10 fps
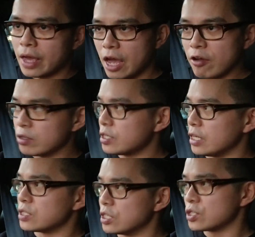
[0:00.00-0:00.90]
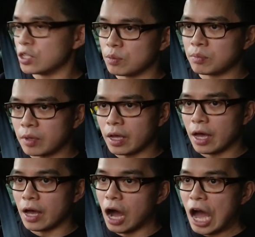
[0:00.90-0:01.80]
air intake system.
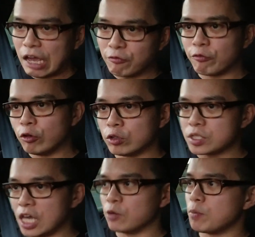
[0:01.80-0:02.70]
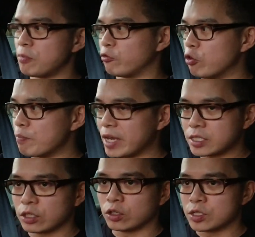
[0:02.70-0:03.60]
I thought it would perform
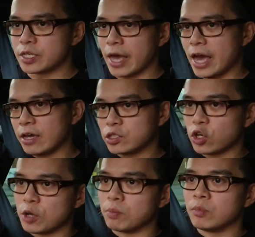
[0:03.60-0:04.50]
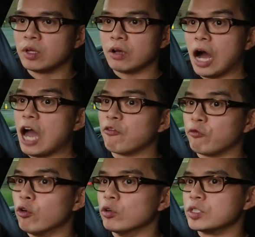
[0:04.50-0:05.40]
better because the air is going, I
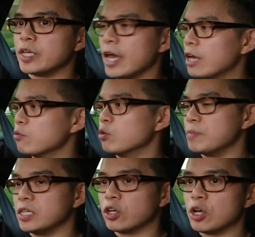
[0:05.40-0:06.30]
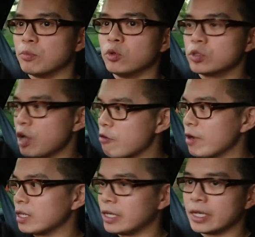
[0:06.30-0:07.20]
thought the air would be going more
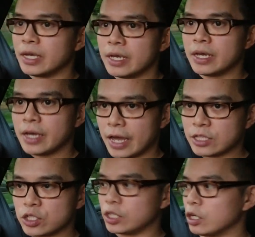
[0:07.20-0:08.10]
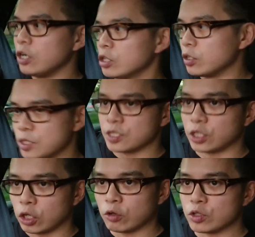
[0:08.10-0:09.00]
directly into the car because it's a
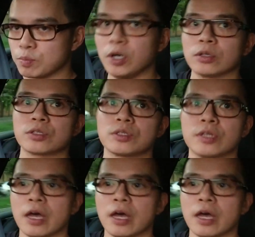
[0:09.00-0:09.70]
closed box.